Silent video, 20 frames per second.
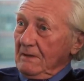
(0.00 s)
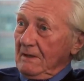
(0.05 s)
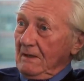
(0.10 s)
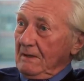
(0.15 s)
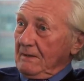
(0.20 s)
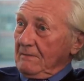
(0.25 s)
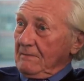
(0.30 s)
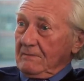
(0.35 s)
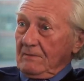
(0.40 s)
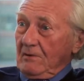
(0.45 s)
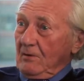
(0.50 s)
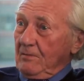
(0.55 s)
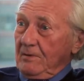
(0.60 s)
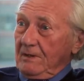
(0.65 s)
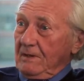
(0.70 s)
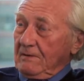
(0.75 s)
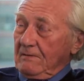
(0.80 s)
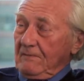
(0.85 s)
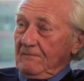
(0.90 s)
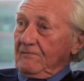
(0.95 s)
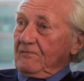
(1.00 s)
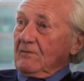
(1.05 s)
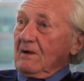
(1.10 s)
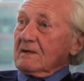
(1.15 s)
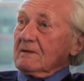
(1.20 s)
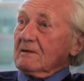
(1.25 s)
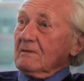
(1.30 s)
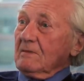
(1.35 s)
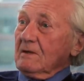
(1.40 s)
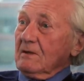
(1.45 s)
Nobody could
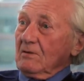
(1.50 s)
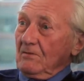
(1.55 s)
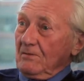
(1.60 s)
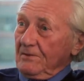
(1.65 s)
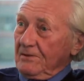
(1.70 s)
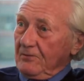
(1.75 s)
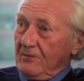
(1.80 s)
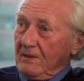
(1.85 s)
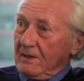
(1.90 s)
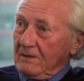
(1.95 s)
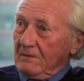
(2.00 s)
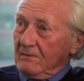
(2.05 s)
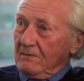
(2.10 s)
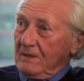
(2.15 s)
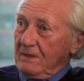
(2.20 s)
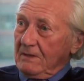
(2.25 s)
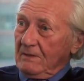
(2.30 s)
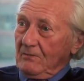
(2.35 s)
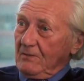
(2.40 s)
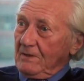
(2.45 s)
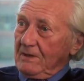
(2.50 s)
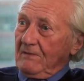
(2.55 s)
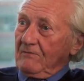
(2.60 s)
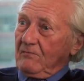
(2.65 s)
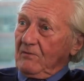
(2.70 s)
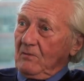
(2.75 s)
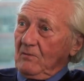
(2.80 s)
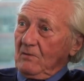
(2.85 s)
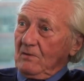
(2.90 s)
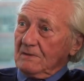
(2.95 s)
frighten me or threaten me or
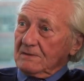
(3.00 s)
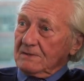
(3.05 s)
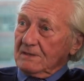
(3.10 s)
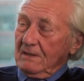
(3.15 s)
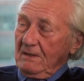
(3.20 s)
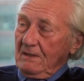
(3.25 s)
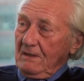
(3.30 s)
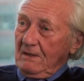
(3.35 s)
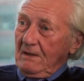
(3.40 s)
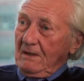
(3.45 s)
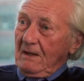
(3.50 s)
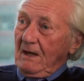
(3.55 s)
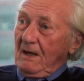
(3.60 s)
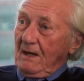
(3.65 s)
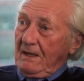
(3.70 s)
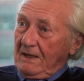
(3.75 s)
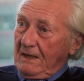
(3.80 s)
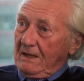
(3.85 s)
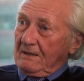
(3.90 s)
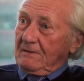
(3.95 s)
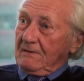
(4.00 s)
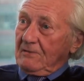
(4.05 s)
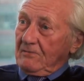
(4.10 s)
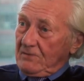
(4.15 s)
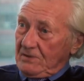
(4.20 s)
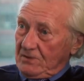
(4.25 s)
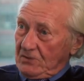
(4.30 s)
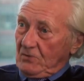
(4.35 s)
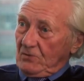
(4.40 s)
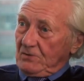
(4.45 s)
whatever it was. I had the
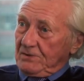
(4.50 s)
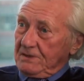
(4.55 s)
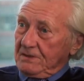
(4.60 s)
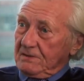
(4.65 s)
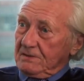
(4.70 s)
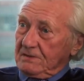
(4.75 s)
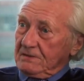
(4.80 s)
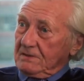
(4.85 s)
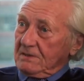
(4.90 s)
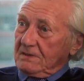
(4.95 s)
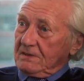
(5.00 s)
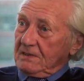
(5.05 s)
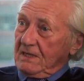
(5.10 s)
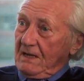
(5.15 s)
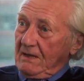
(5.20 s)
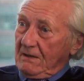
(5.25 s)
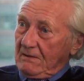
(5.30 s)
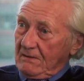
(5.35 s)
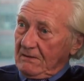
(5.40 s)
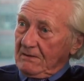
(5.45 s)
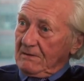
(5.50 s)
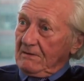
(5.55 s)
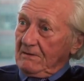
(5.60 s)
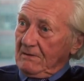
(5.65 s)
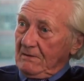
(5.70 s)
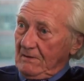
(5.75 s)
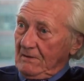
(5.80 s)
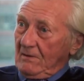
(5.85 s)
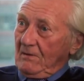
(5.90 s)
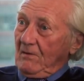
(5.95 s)
resources to stand
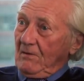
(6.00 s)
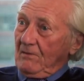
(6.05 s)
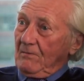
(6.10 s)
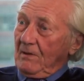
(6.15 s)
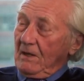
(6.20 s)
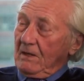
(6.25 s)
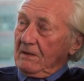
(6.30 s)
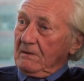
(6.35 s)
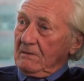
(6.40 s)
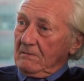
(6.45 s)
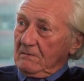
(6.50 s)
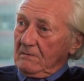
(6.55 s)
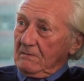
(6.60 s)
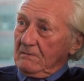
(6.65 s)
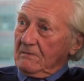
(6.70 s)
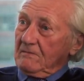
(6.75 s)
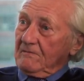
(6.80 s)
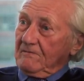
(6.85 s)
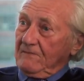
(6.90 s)
on my own